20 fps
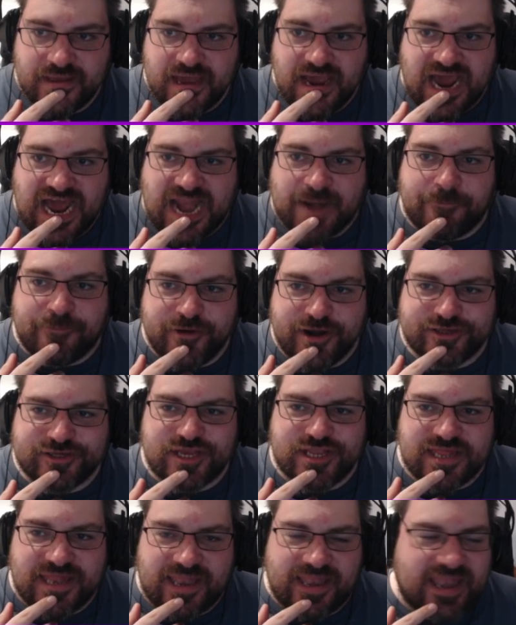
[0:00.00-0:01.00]
And I'm pretty sure
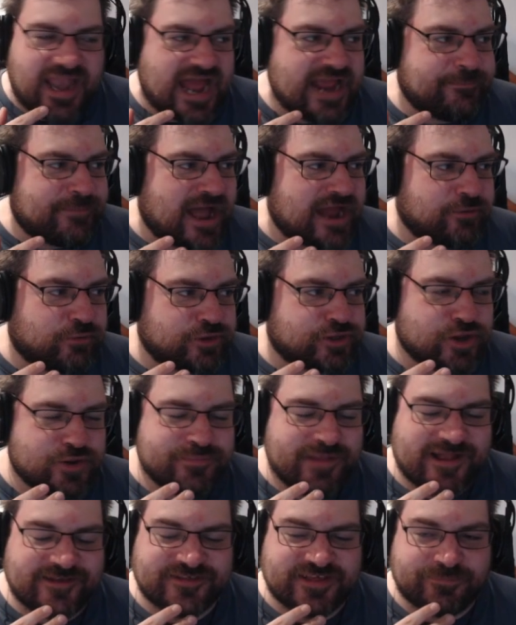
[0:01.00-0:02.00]
the Lipard will do
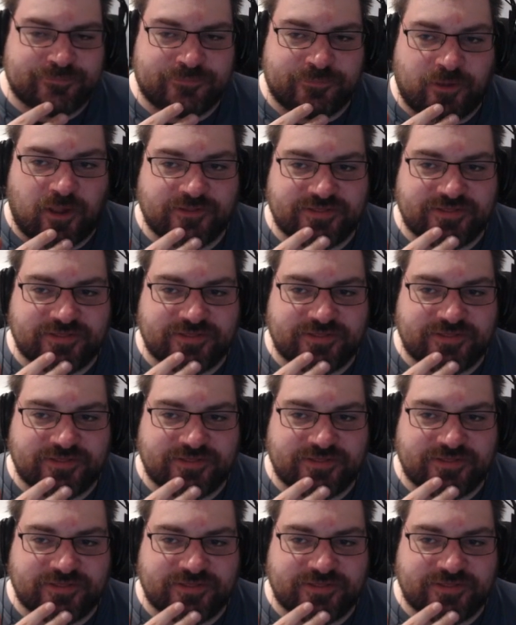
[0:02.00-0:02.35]
nasty plot